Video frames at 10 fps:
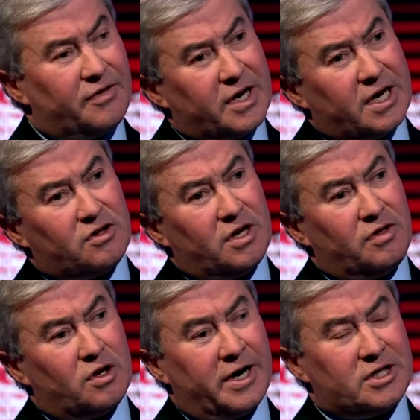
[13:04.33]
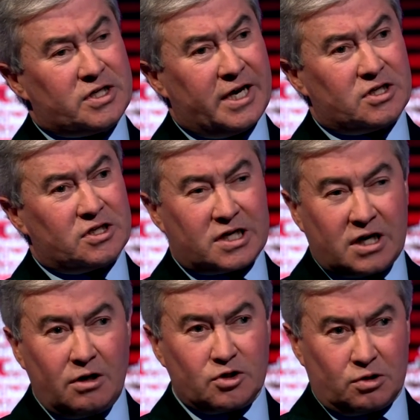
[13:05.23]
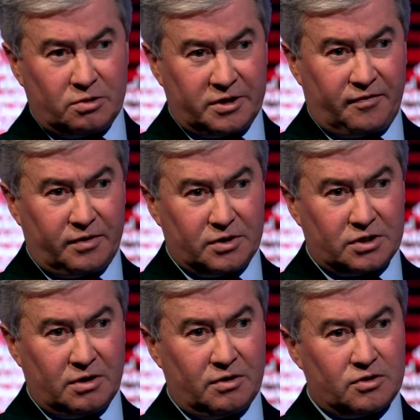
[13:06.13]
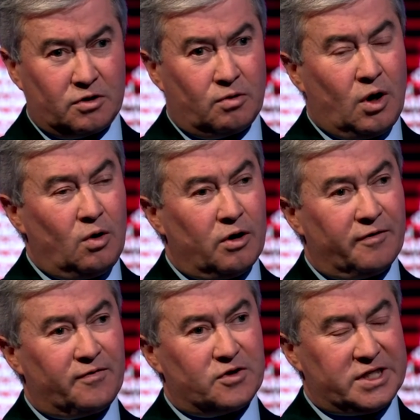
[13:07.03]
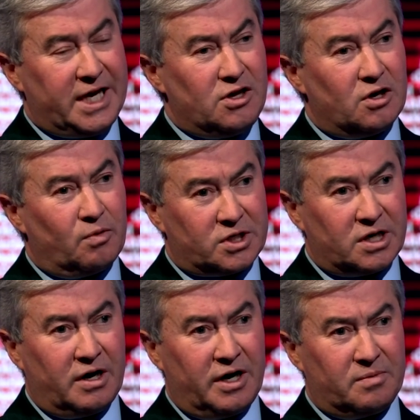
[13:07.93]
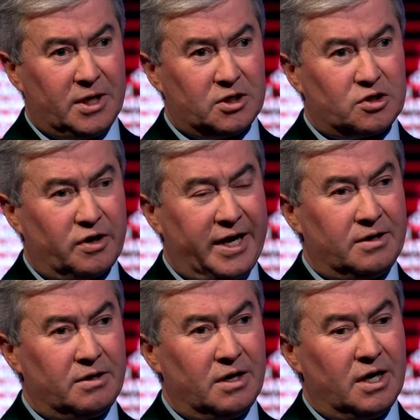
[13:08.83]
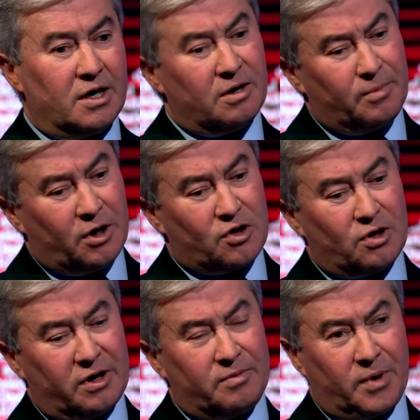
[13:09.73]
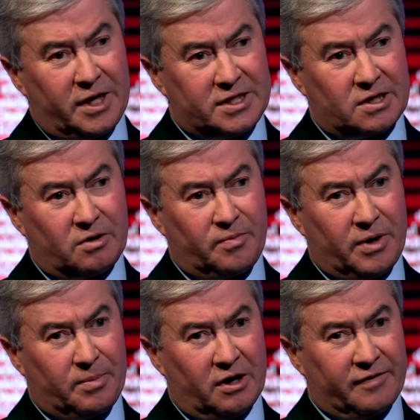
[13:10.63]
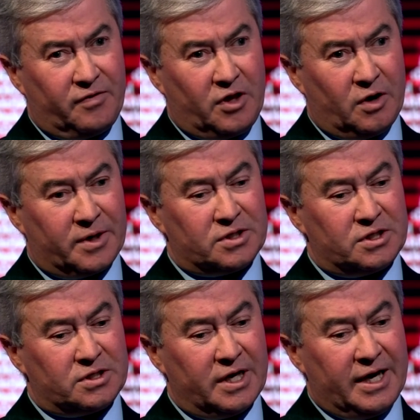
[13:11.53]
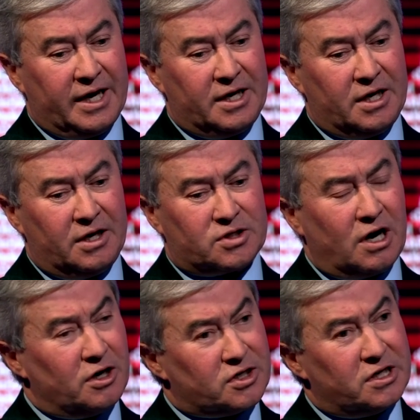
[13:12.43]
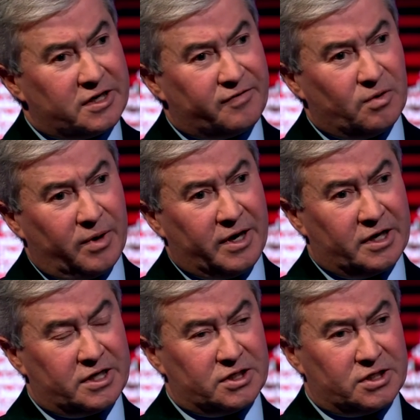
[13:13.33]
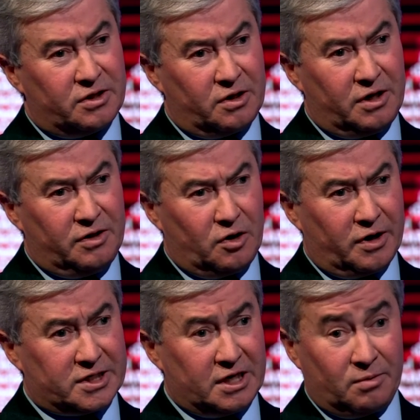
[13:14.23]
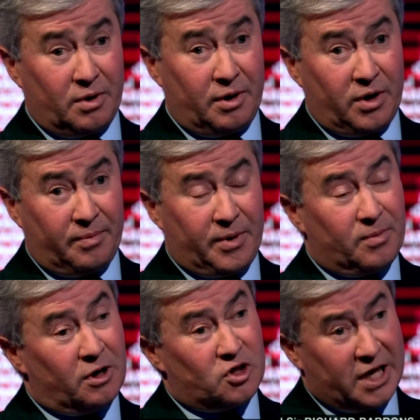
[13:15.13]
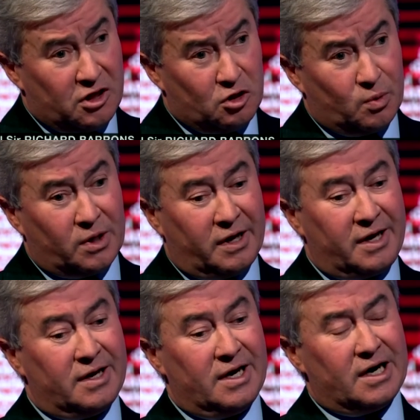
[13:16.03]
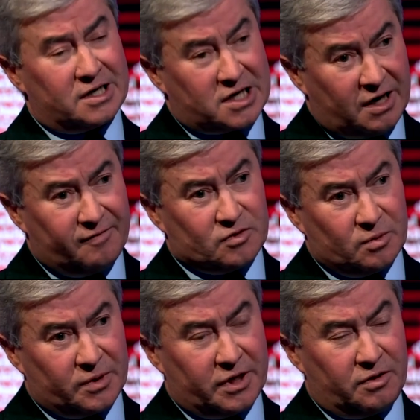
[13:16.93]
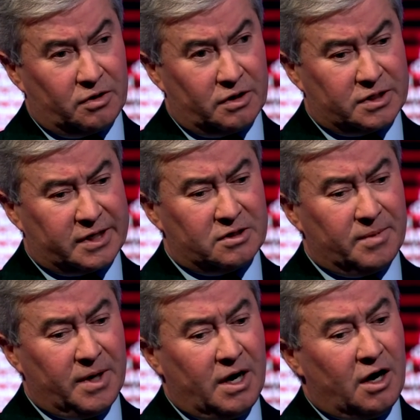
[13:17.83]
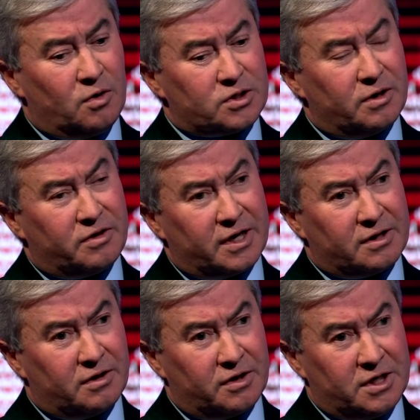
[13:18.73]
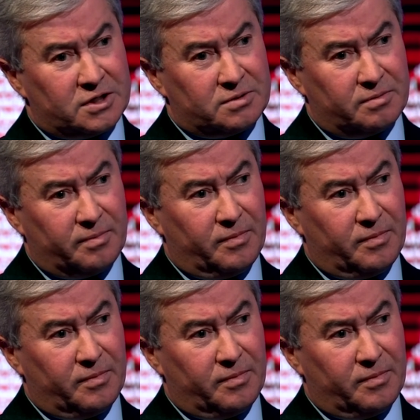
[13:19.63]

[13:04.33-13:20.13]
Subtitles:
I think it's in the United States there's a cultural difference. So the role of senior retired military in commercial and political and public life in the US is cast in a different way than it is in the United Kingdom, where people are genuinely uncomfortable with it in the United Kingdom. I also think that these